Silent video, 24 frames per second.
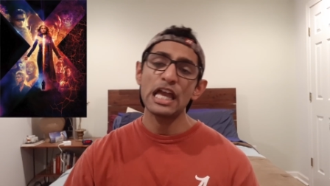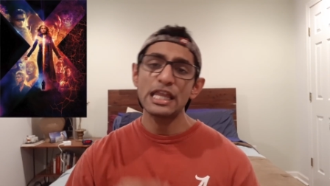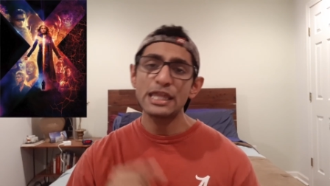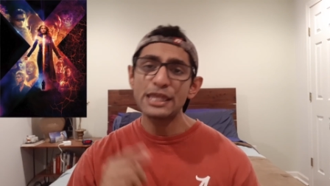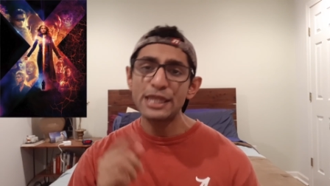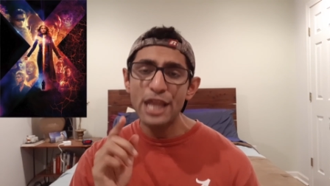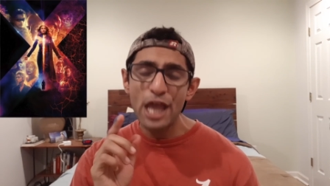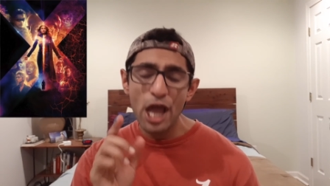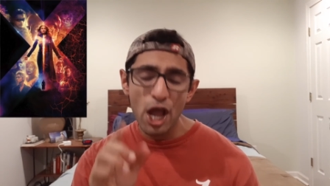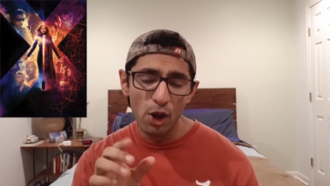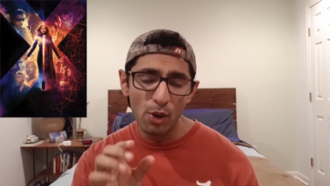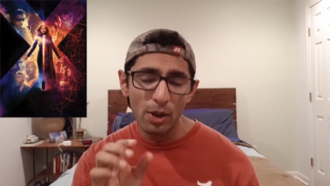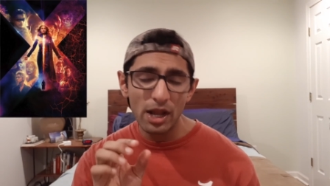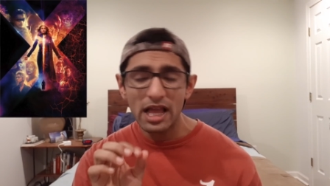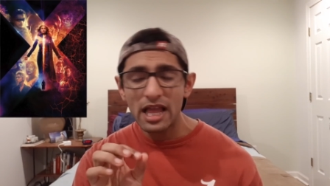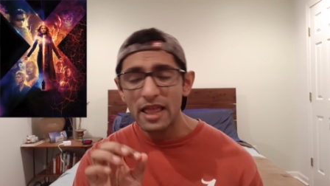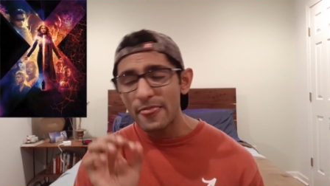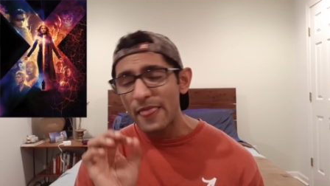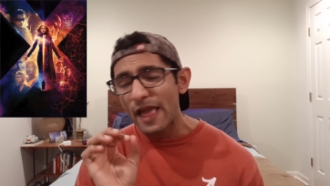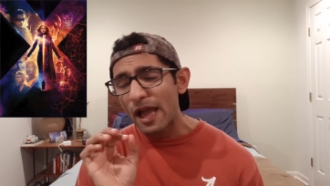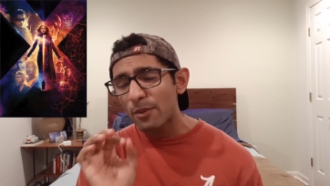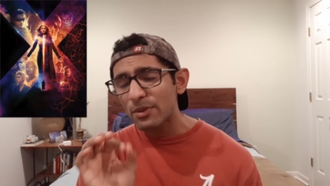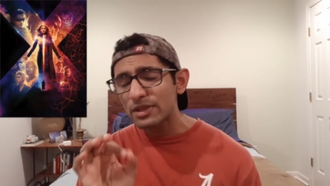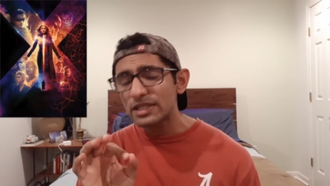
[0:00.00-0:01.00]
no,
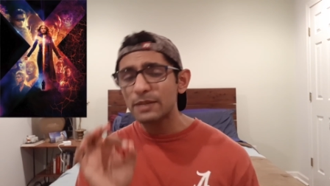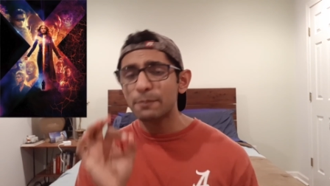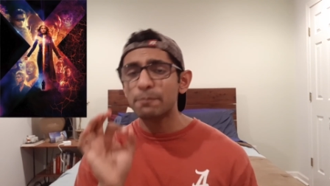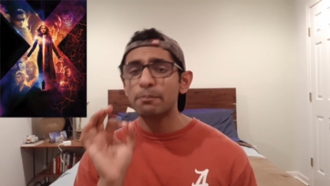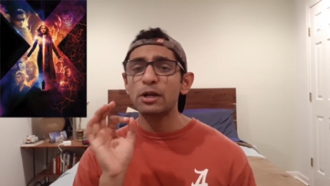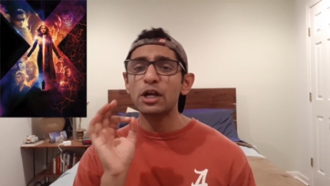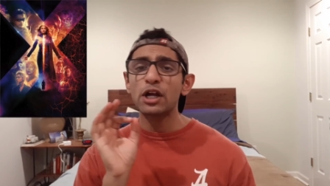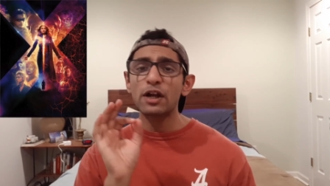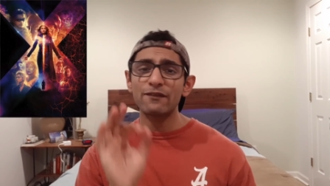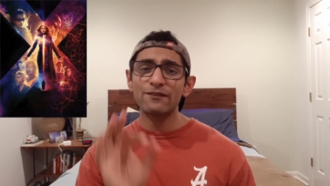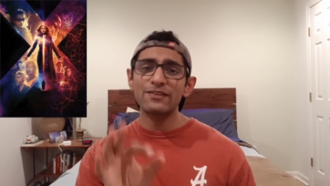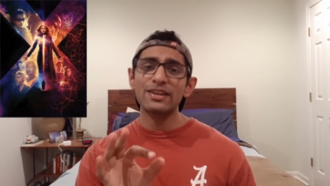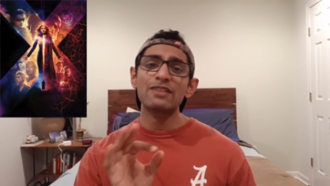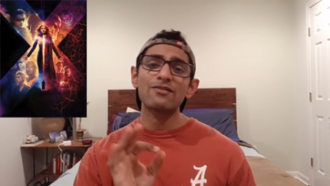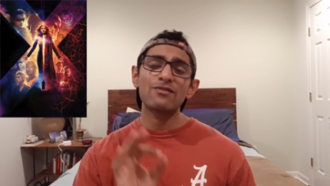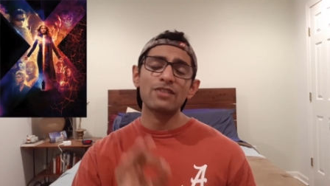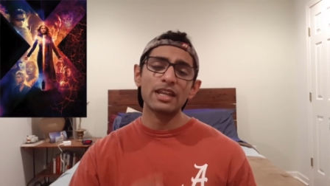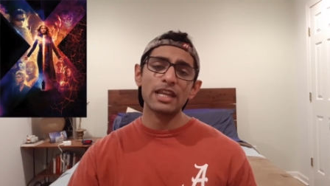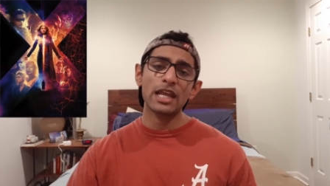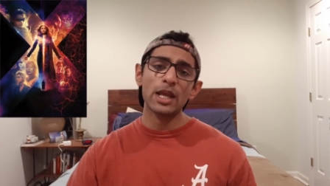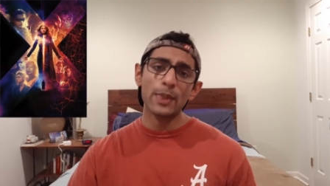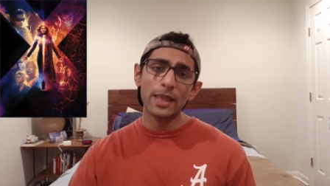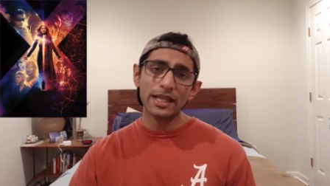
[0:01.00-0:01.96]
that was a perfect video.